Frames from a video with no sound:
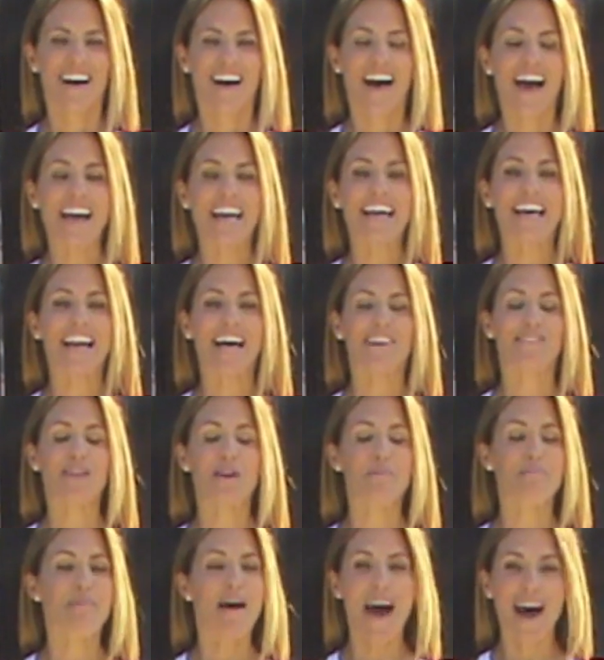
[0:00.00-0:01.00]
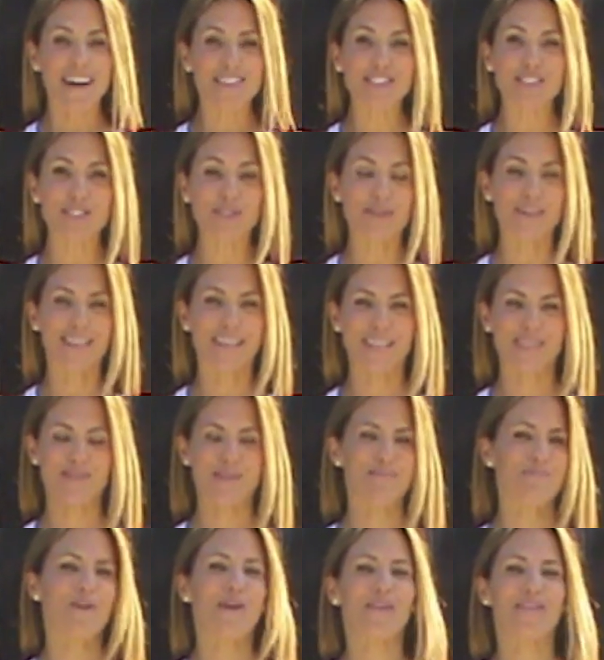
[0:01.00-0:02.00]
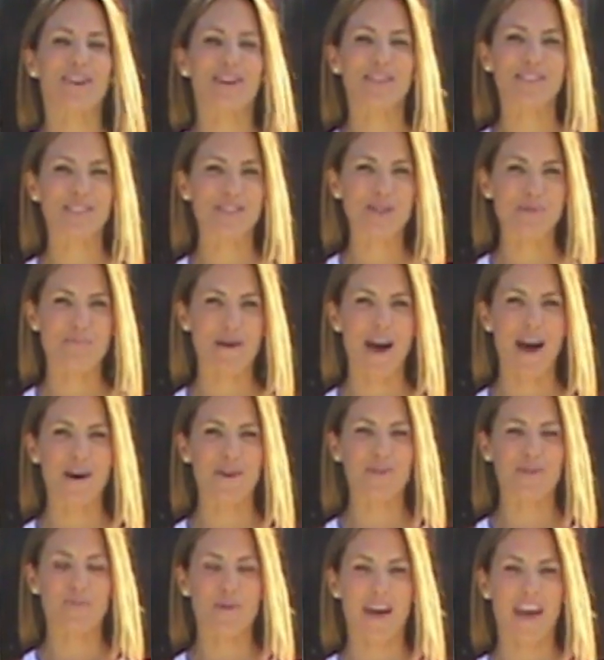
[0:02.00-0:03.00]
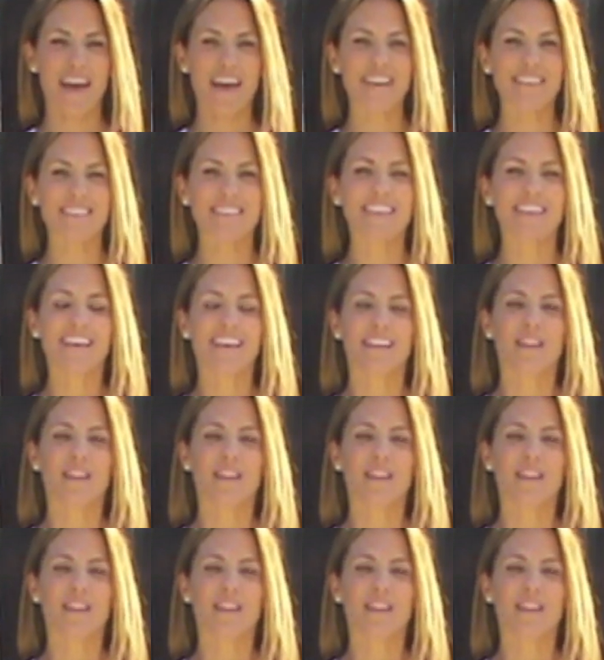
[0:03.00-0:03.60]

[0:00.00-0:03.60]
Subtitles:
I cannot even imagine doing this with more than a 2-pound weight.